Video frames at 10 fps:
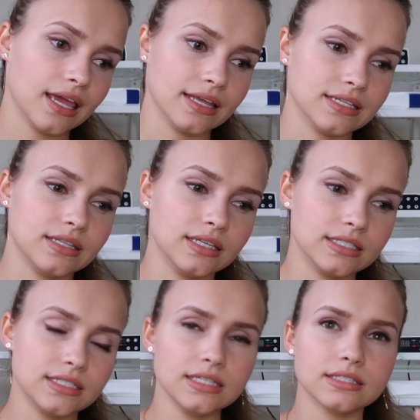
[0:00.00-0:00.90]
And the
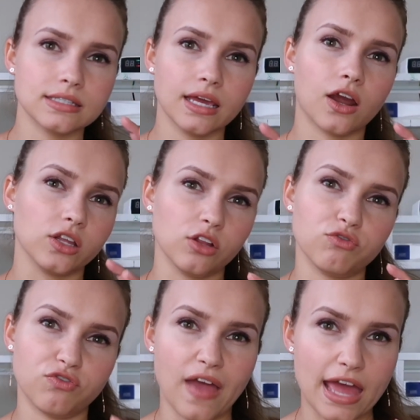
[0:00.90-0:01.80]
teeth, they are a
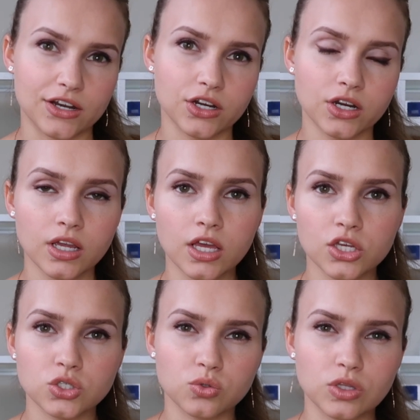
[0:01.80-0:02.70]
little fatter,
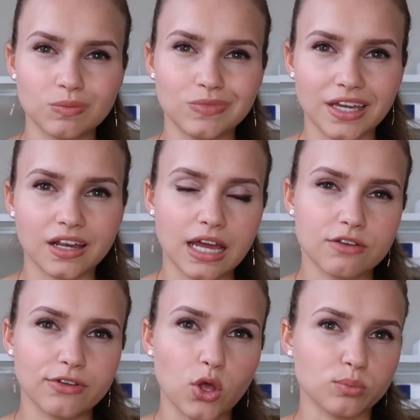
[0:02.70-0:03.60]
so they're
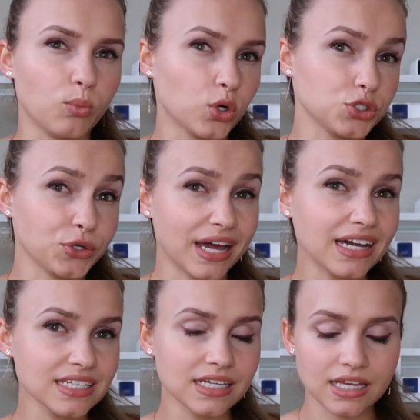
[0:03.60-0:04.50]
kind of a lot more to
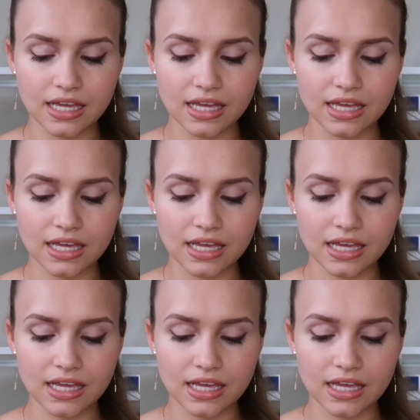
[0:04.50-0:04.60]
cut.